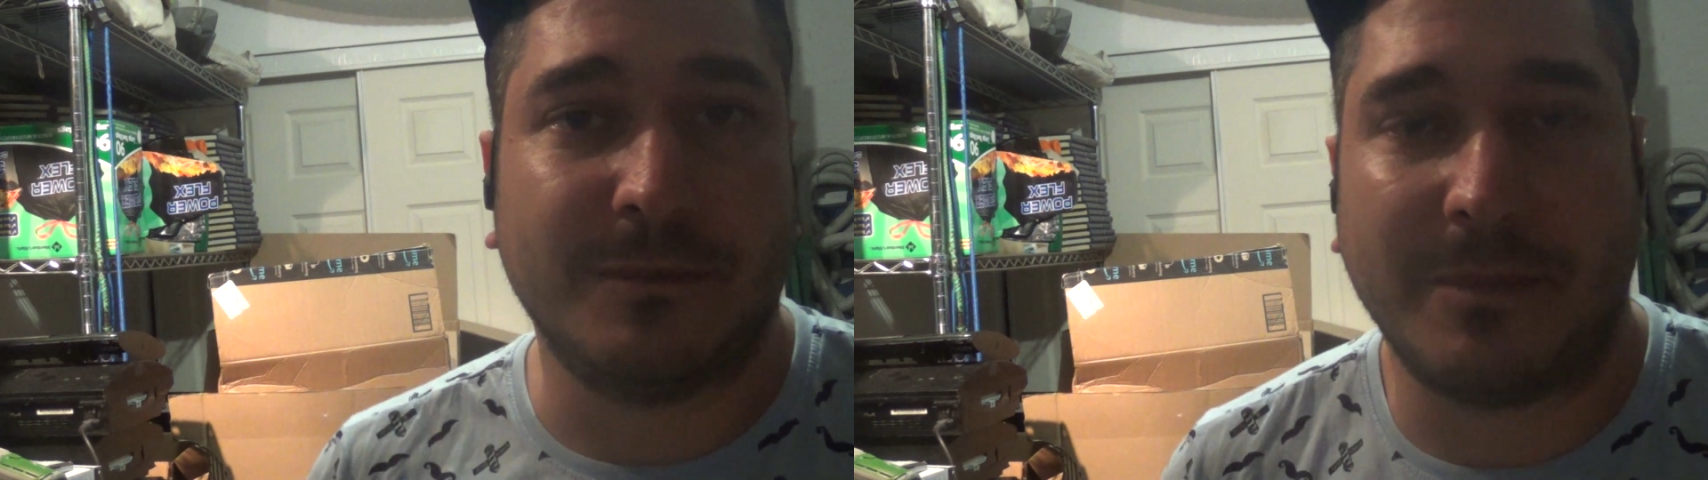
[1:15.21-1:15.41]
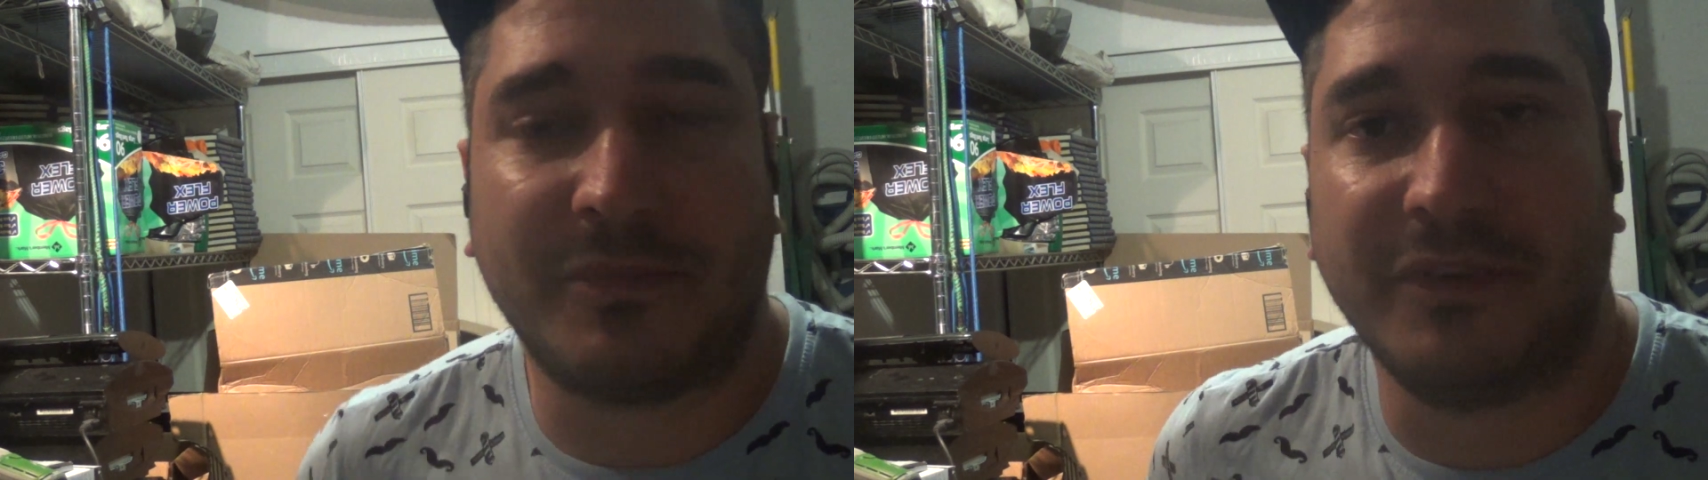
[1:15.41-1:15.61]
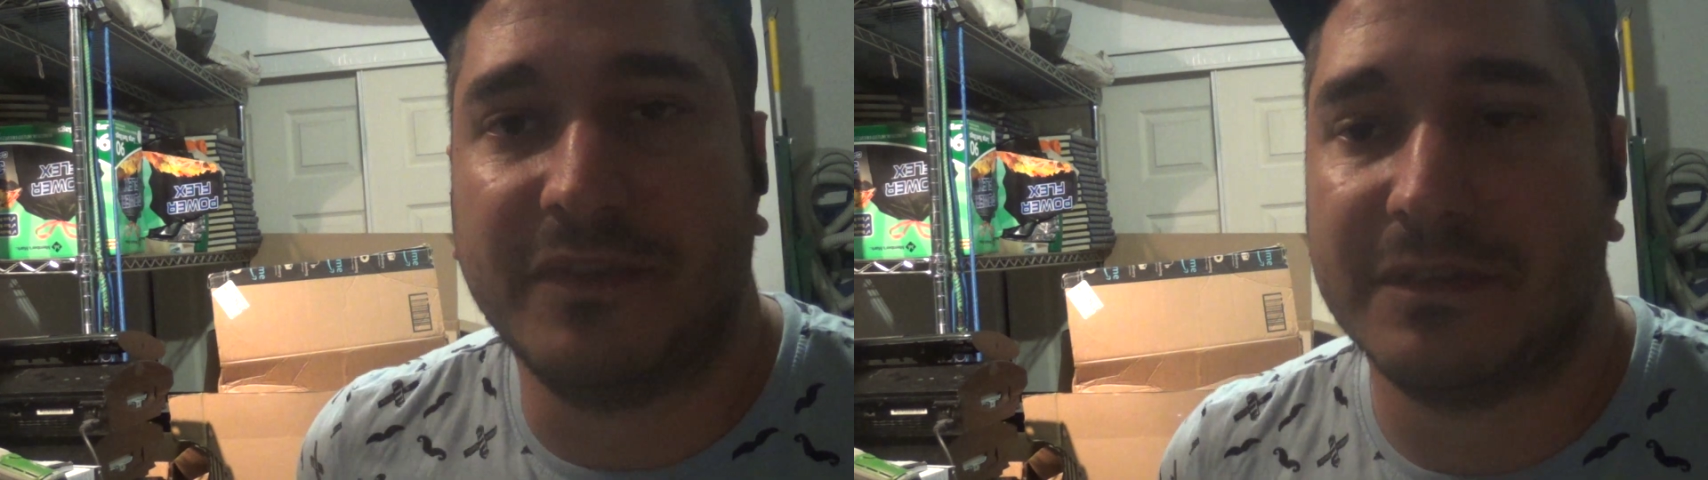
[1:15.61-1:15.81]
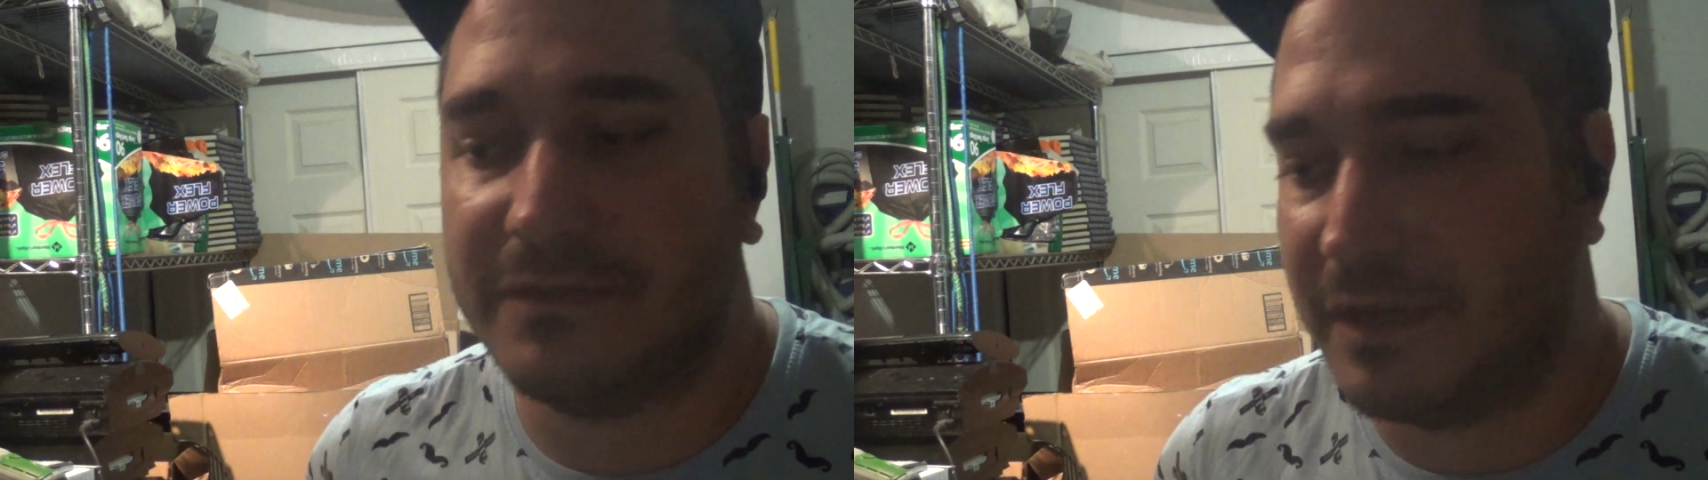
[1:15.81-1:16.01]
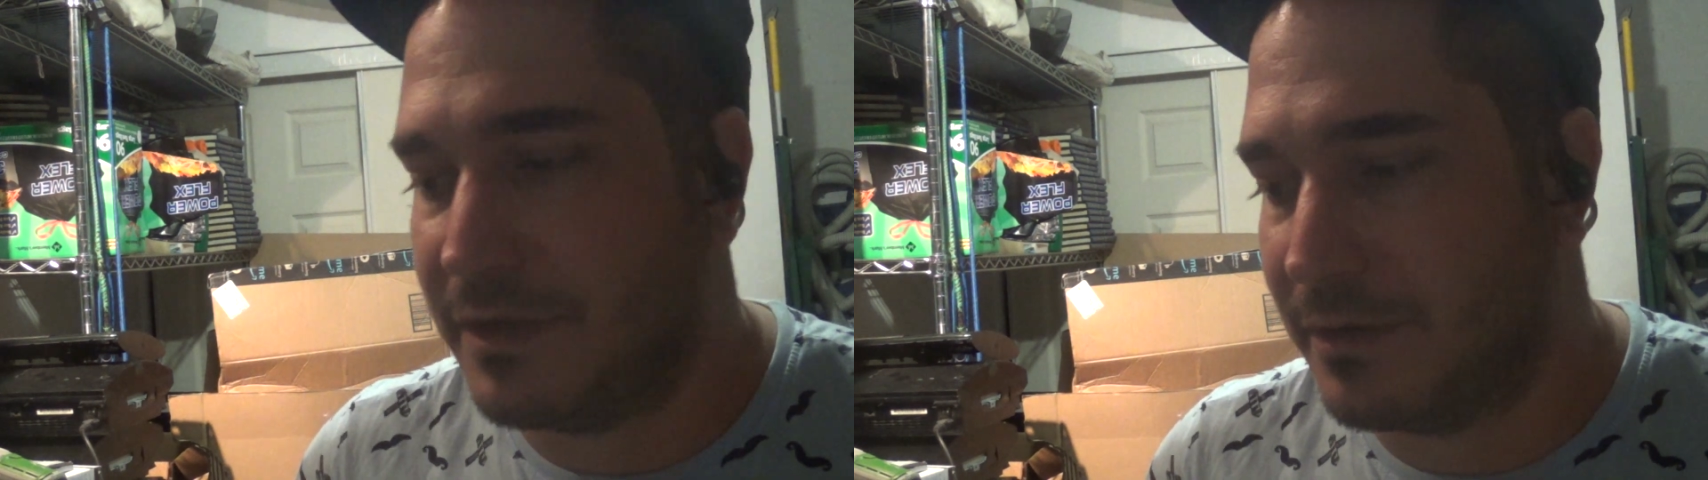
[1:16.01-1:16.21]
to my previous
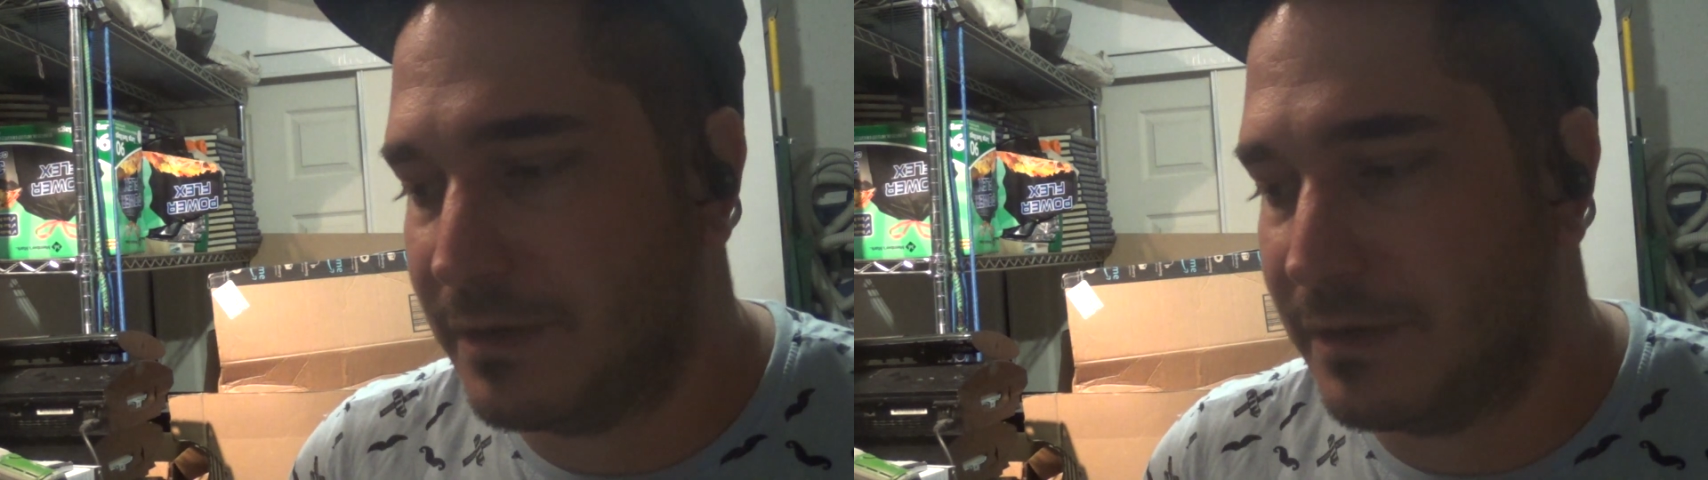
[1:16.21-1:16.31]
video